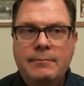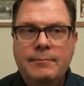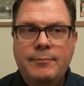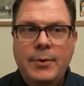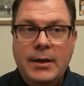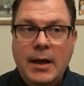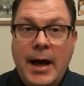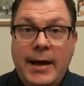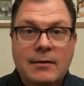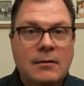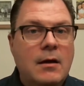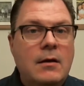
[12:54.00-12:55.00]
but I
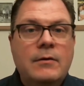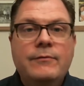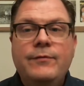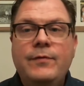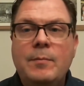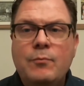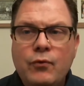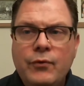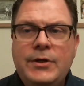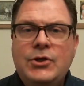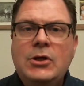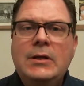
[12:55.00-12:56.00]
love the
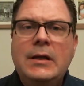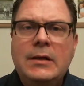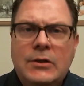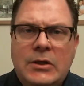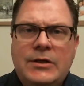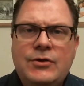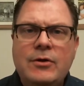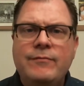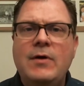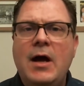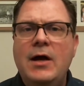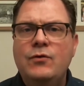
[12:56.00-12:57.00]
preaching and teaching of
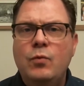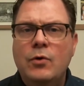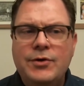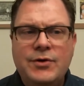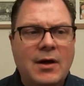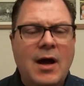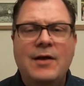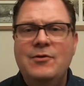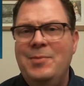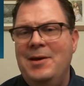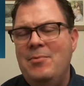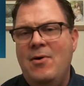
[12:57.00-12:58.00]
God's Word to God's
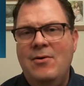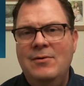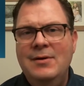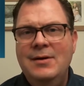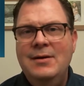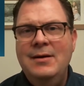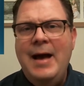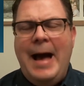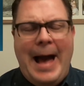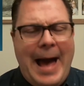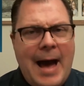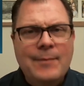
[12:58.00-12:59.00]
people.
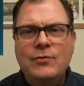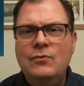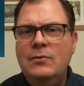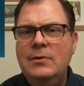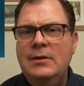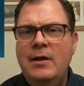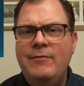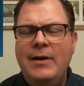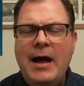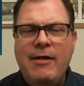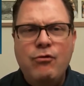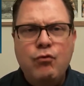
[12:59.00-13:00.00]
Absolutely love it.
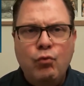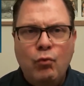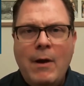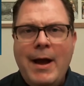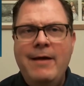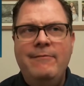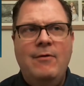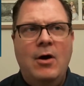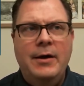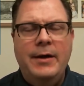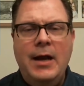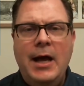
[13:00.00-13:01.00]
I thrive
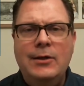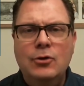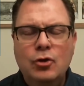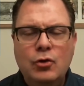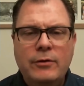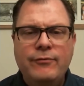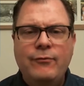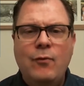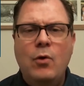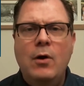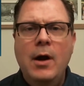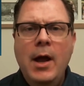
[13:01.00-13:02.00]
on it. I look
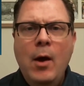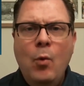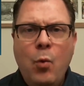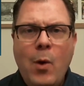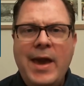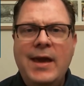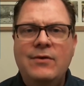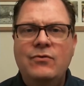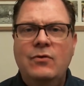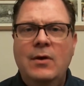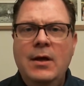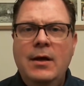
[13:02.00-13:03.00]
for ways.
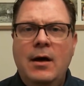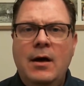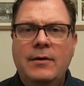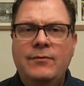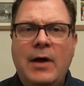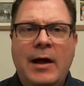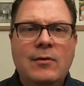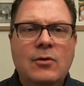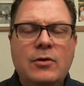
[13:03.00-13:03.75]
I look